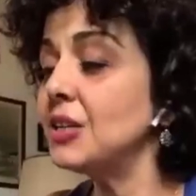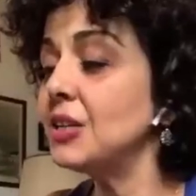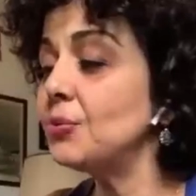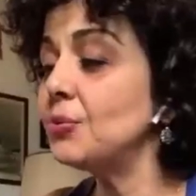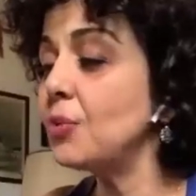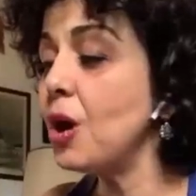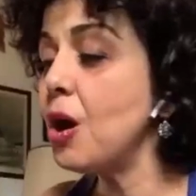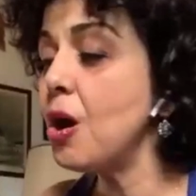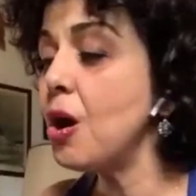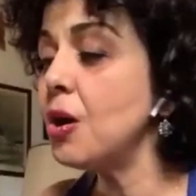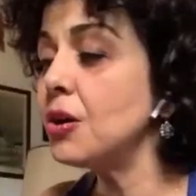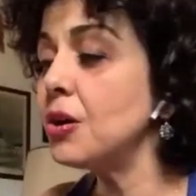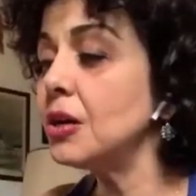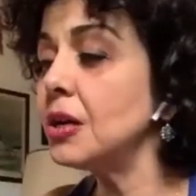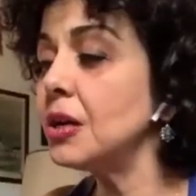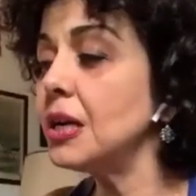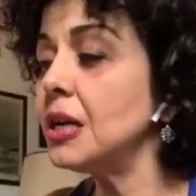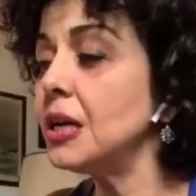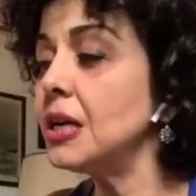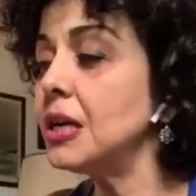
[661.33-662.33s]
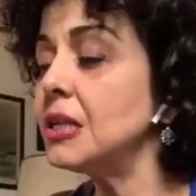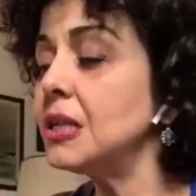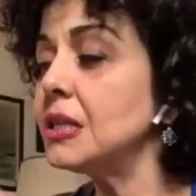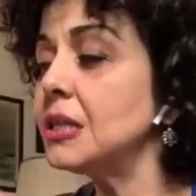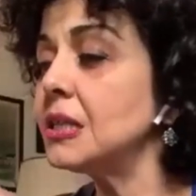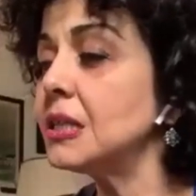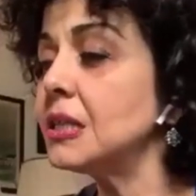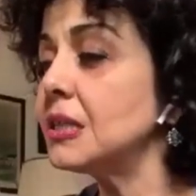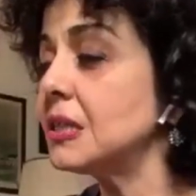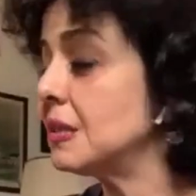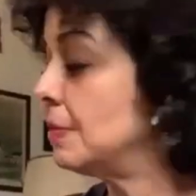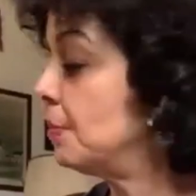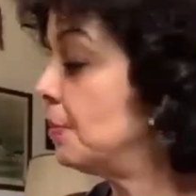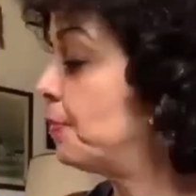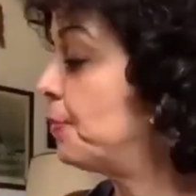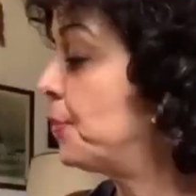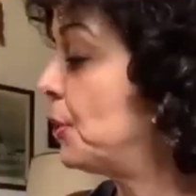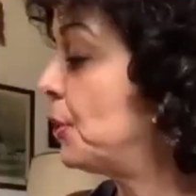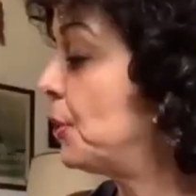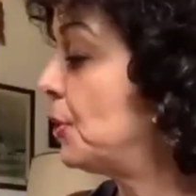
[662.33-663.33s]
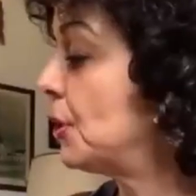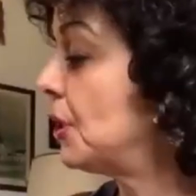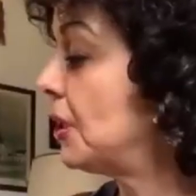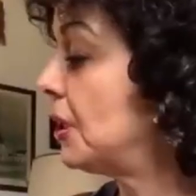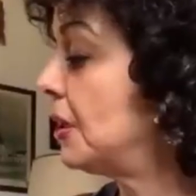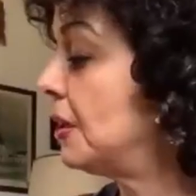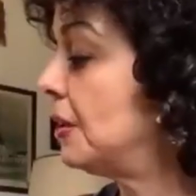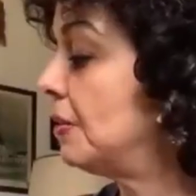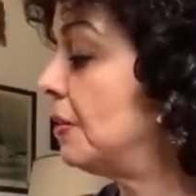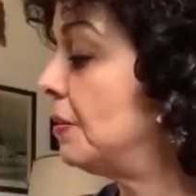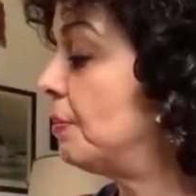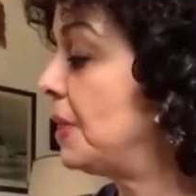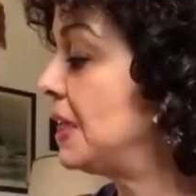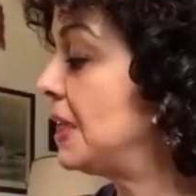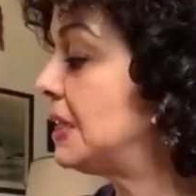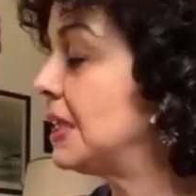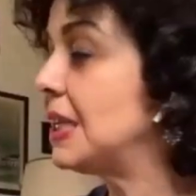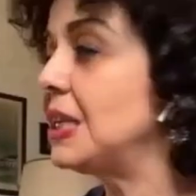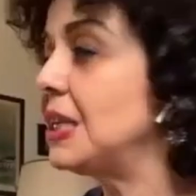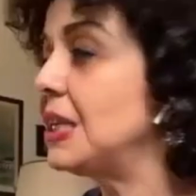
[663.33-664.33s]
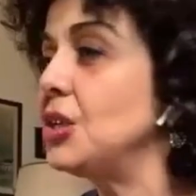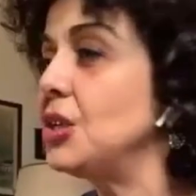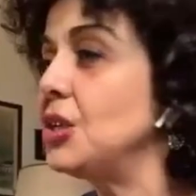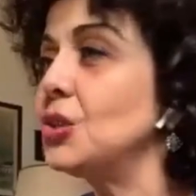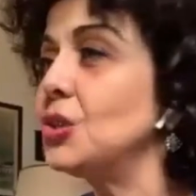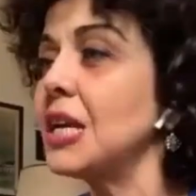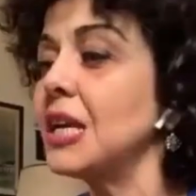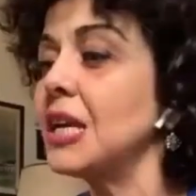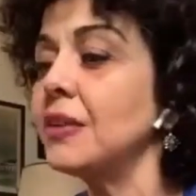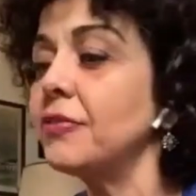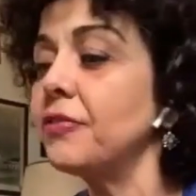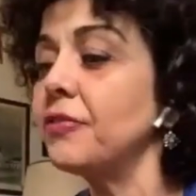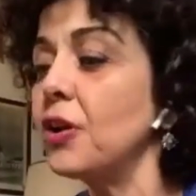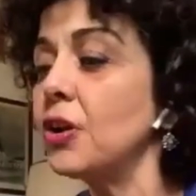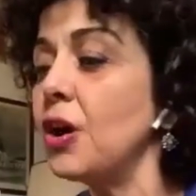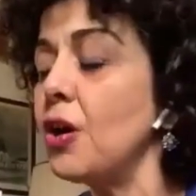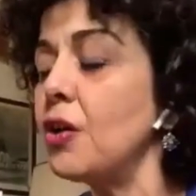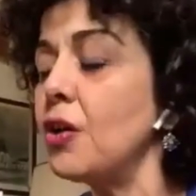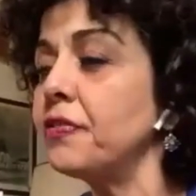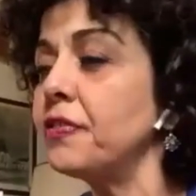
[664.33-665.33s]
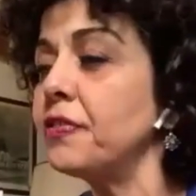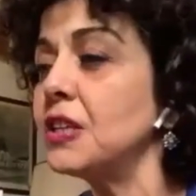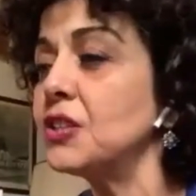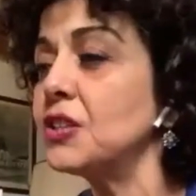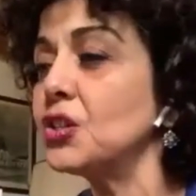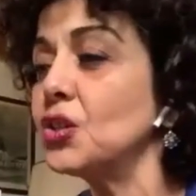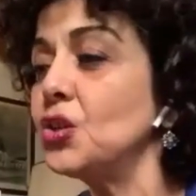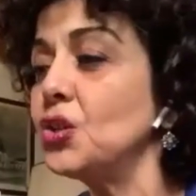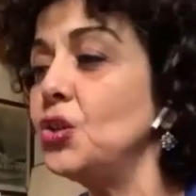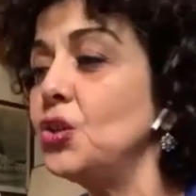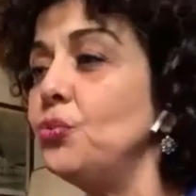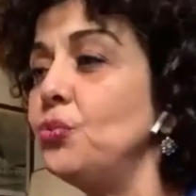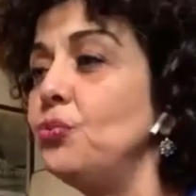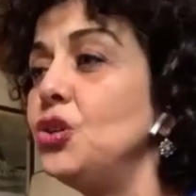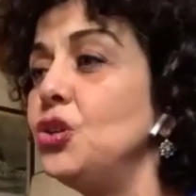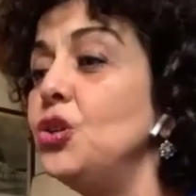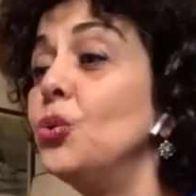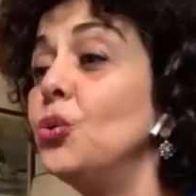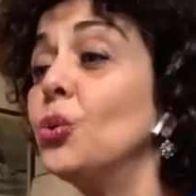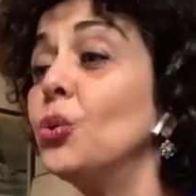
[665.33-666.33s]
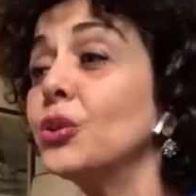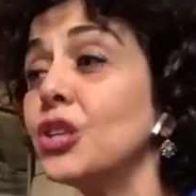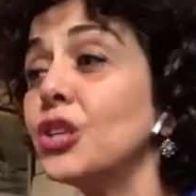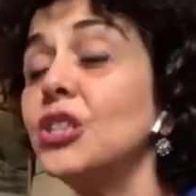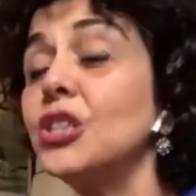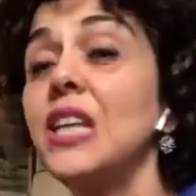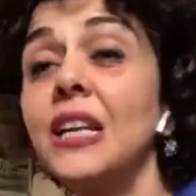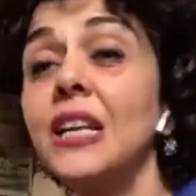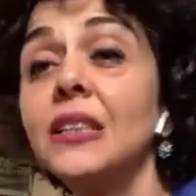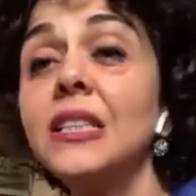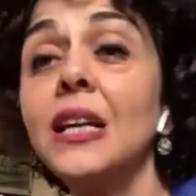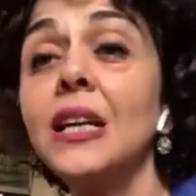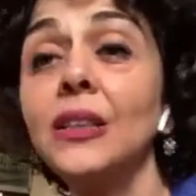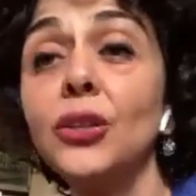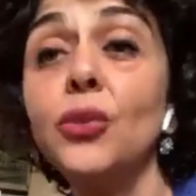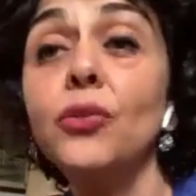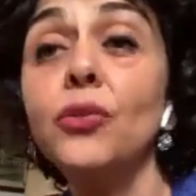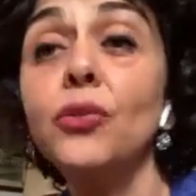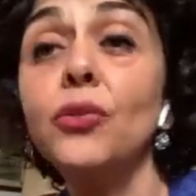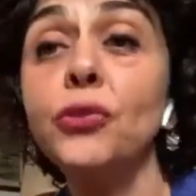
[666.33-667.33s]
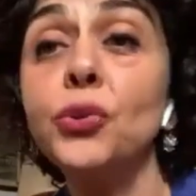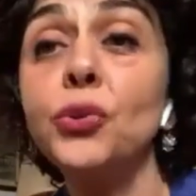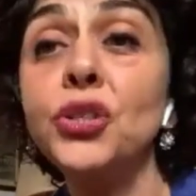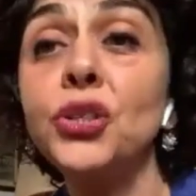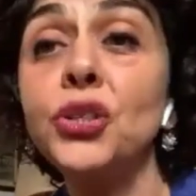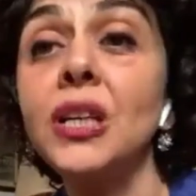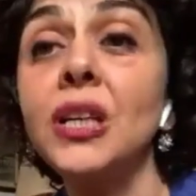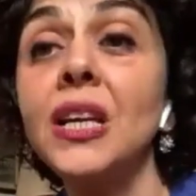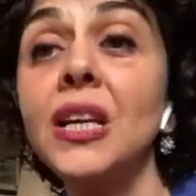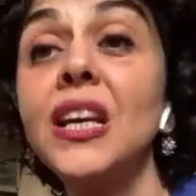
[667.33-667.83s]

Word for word: Iran, his book, basically you take a follow Hafez, you, you also t- tell your fortune.